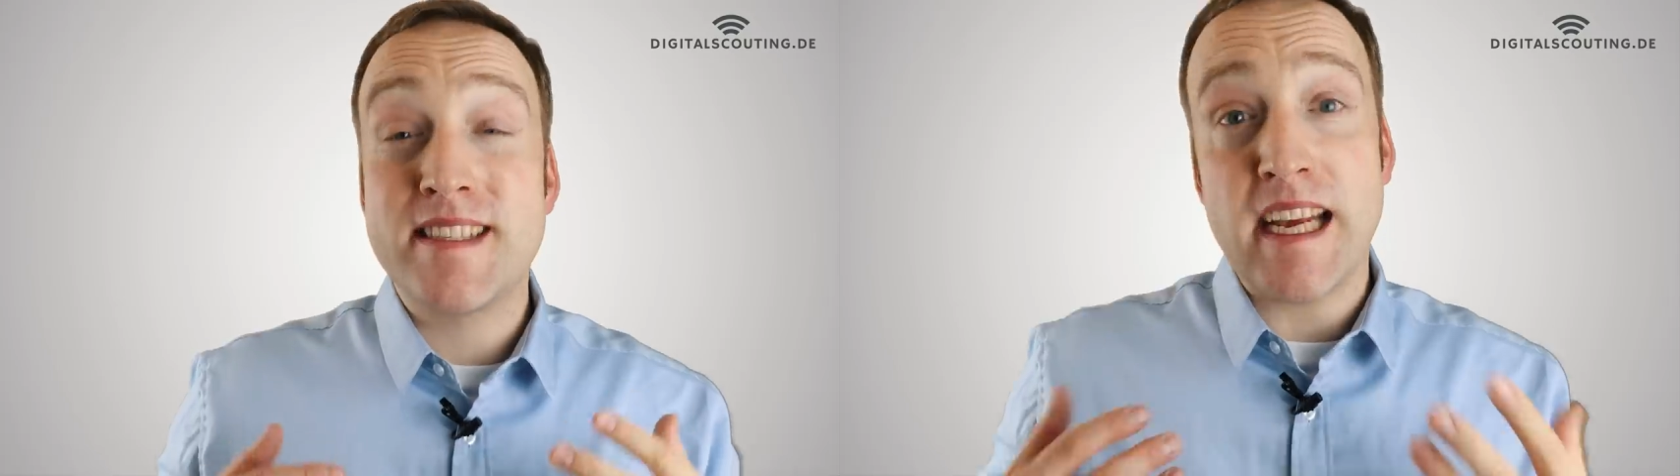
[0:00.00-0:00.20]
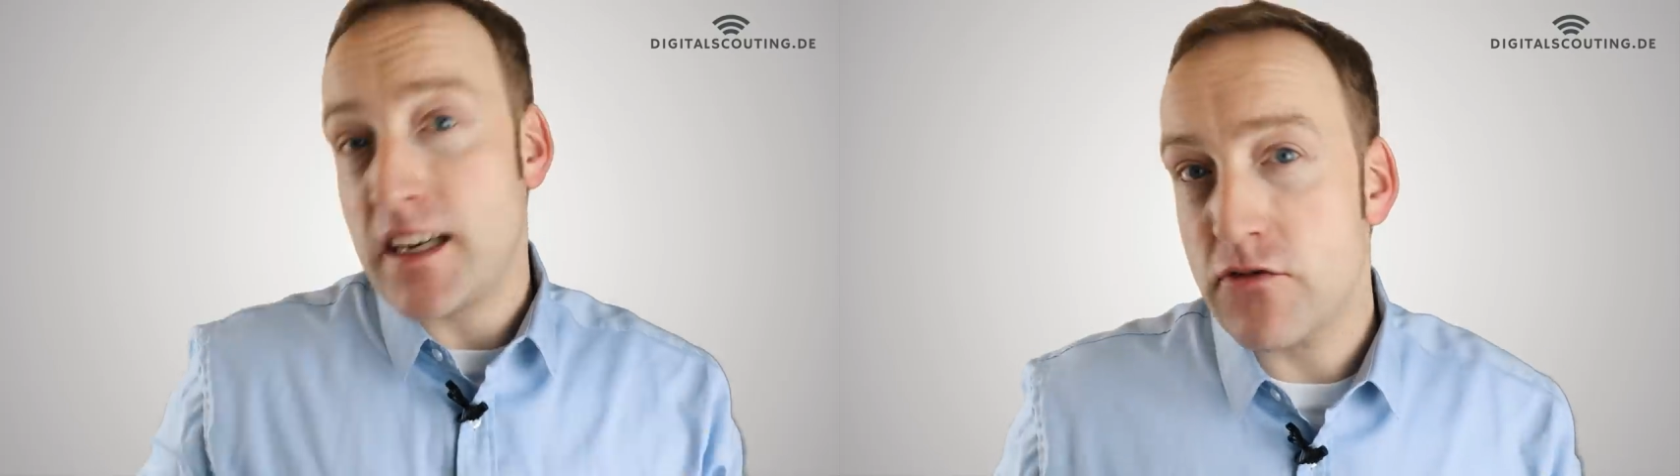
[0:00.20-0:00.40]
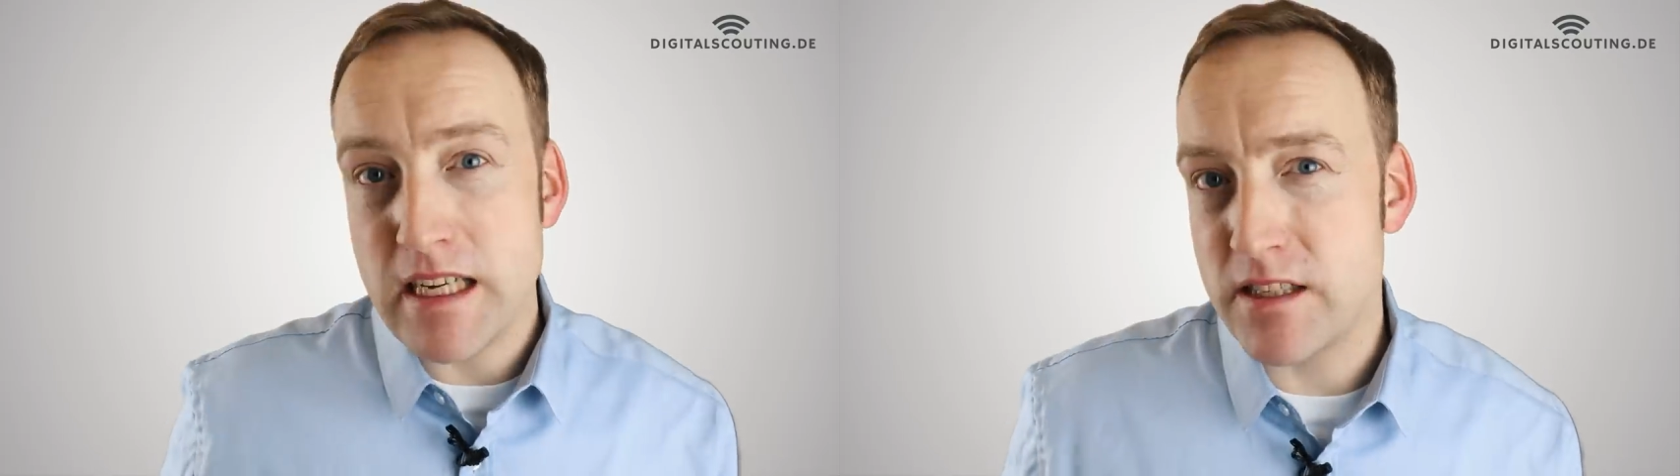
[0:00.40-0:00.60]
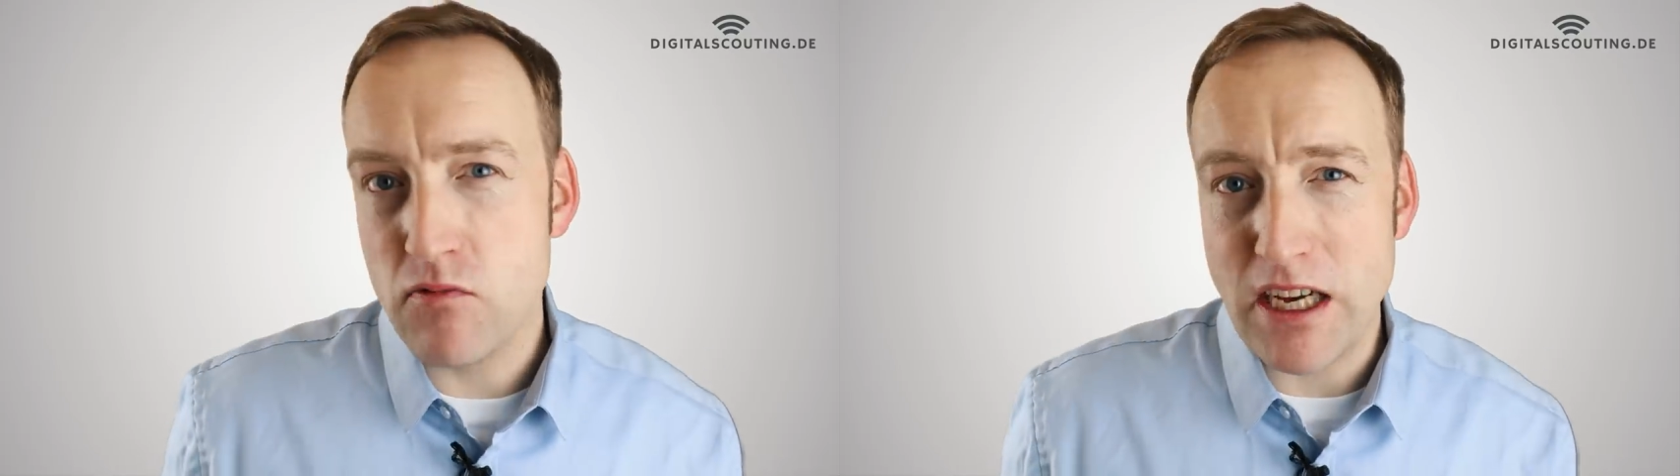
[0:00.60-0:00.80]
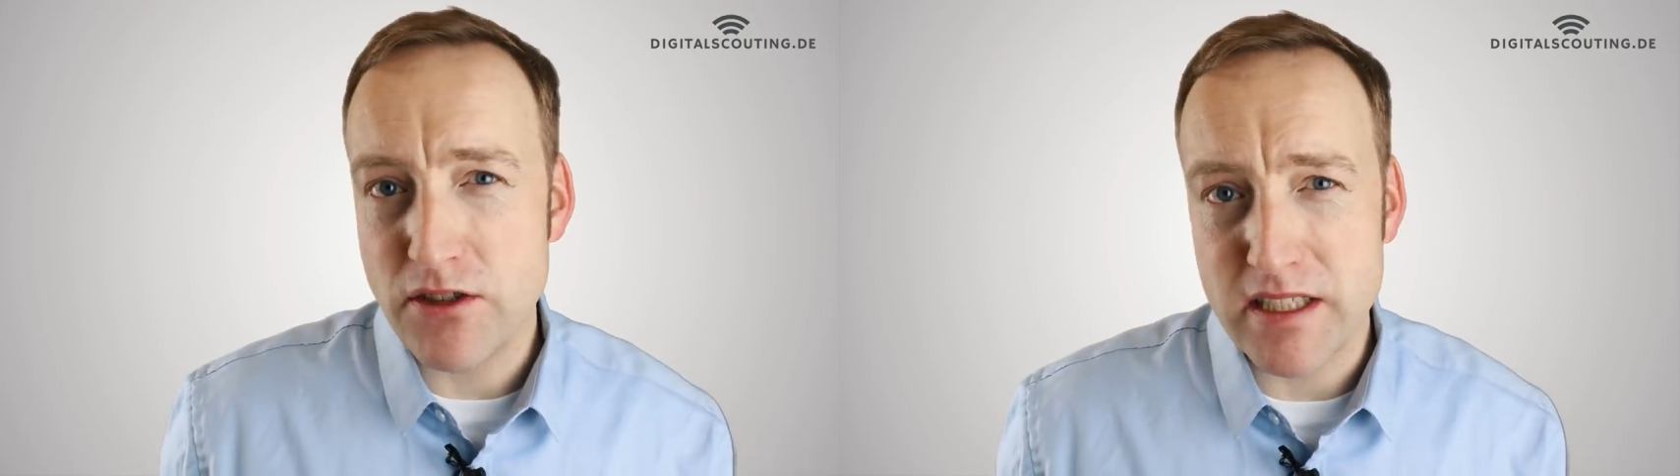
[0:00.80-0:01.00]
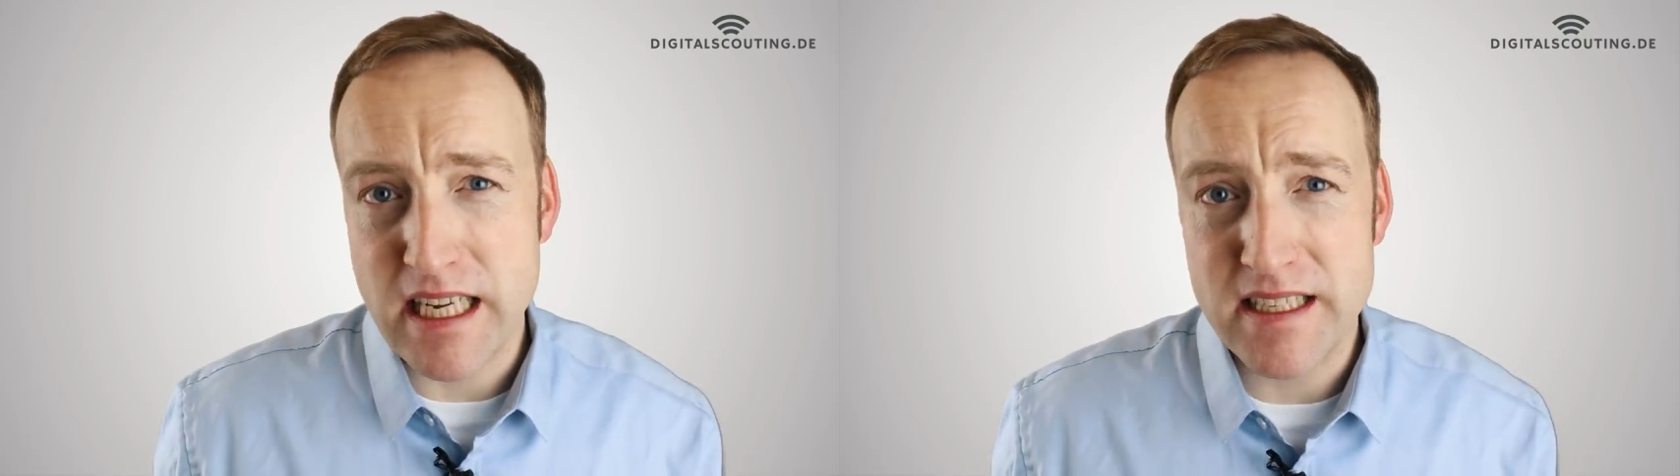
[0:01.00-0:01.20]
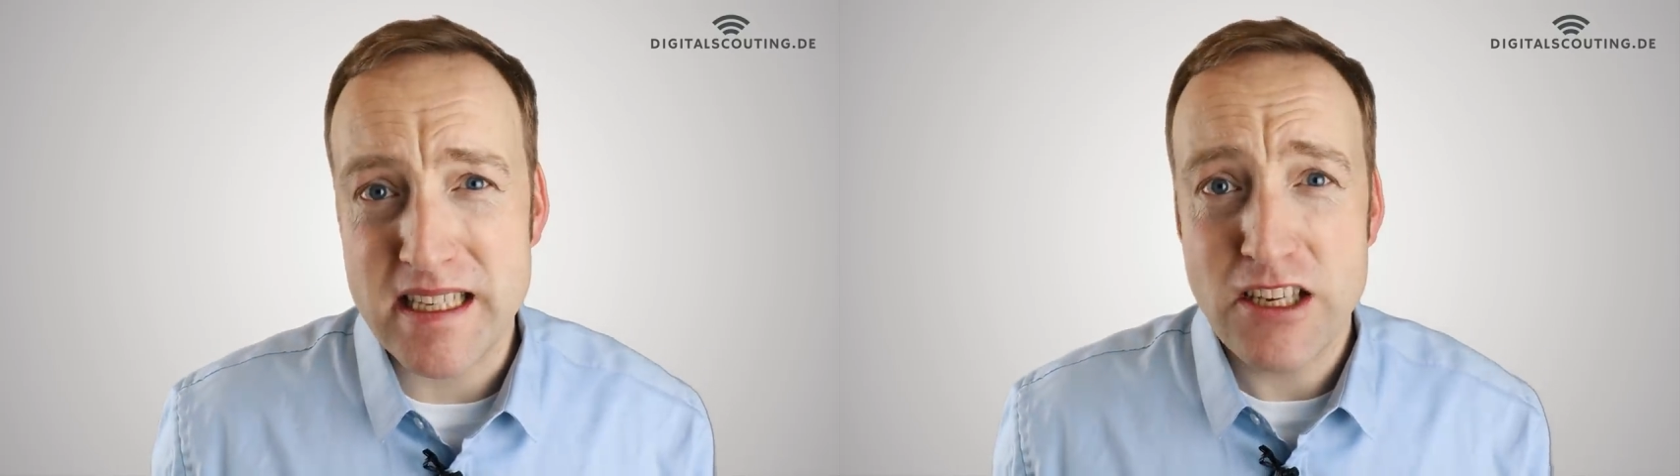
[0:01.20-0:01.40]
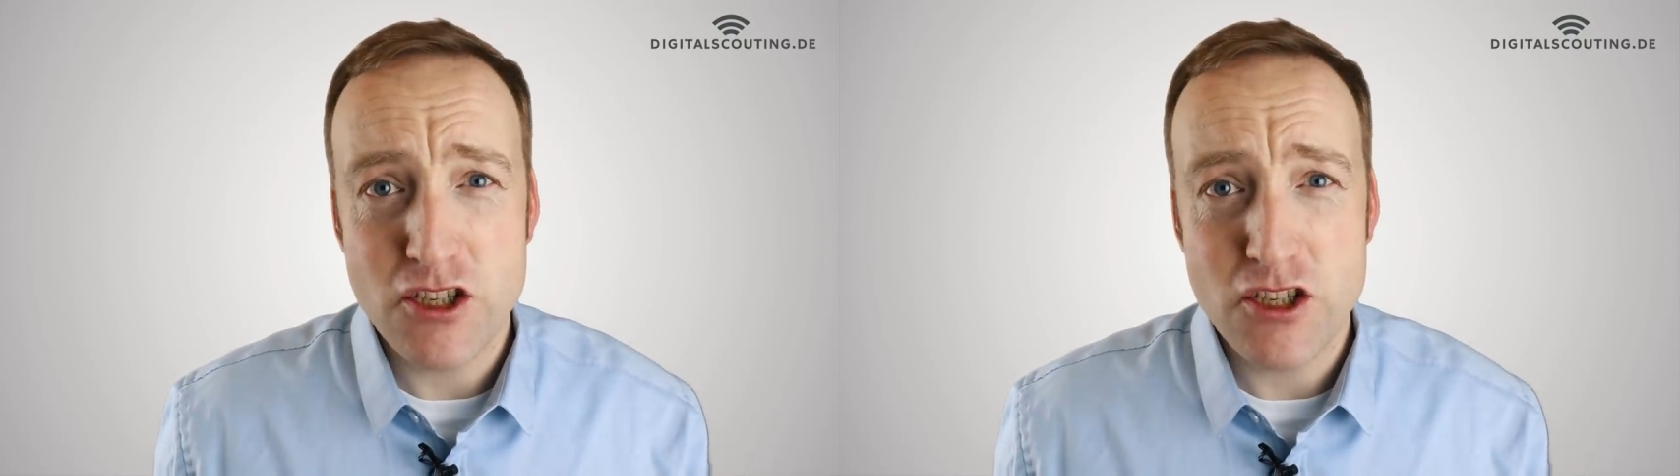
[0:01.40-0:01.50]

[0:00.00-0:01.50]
second reason why to attend the